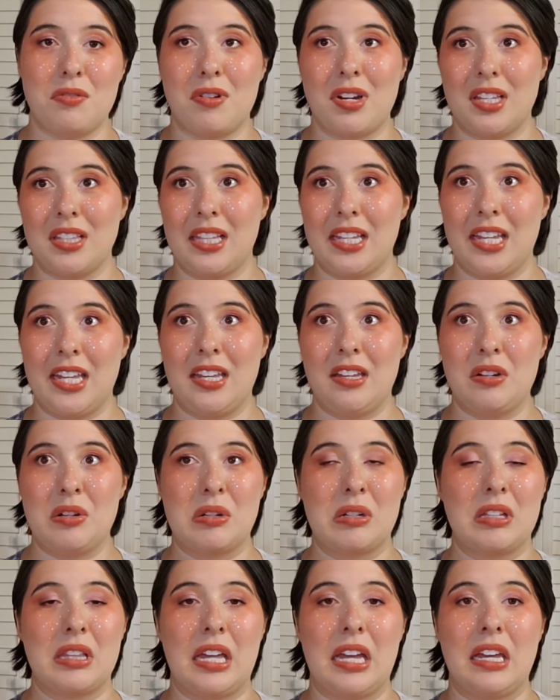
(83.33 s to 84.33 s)
oily,
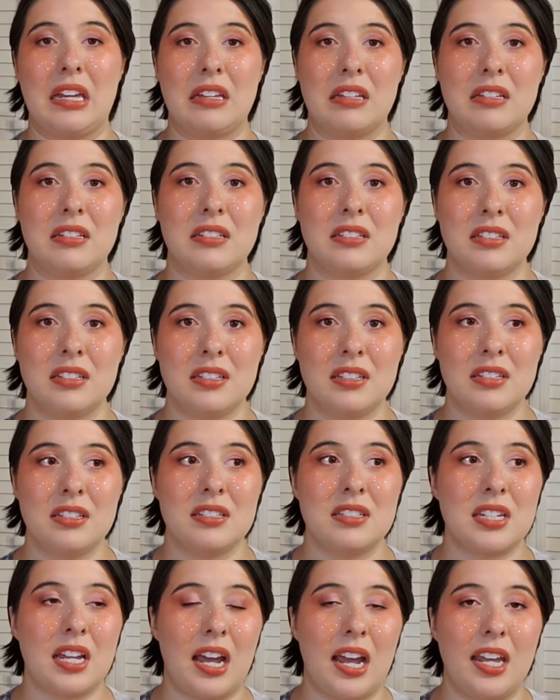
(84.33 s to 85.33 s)
or
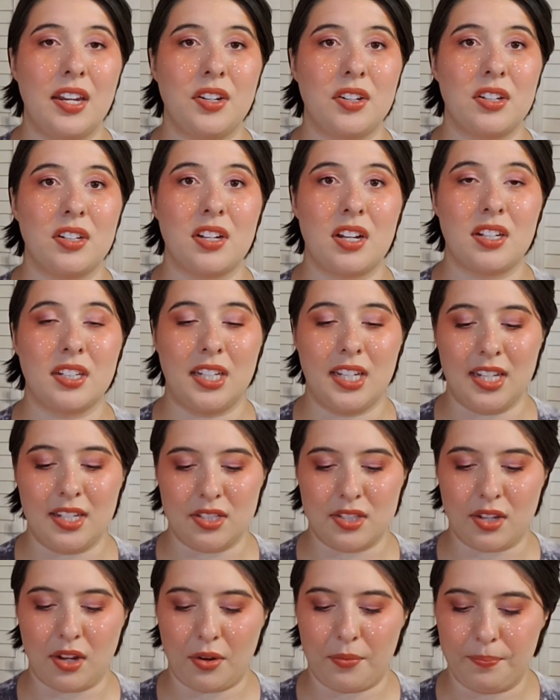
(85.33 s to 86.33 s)
tight or gunky.
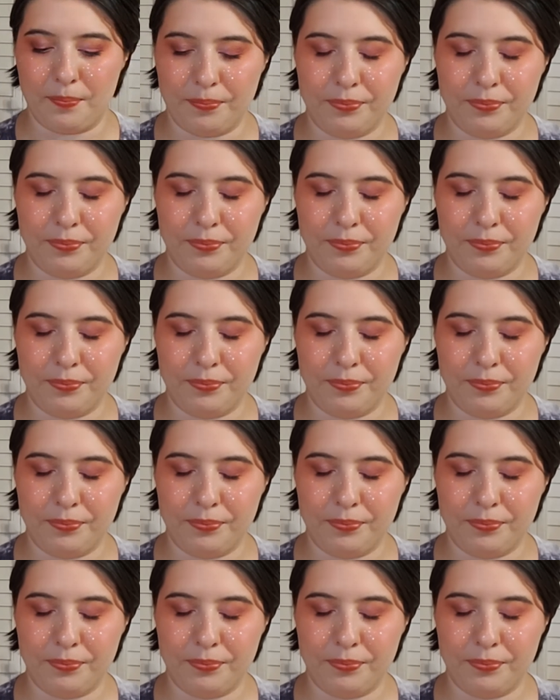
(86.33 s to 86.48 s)
So,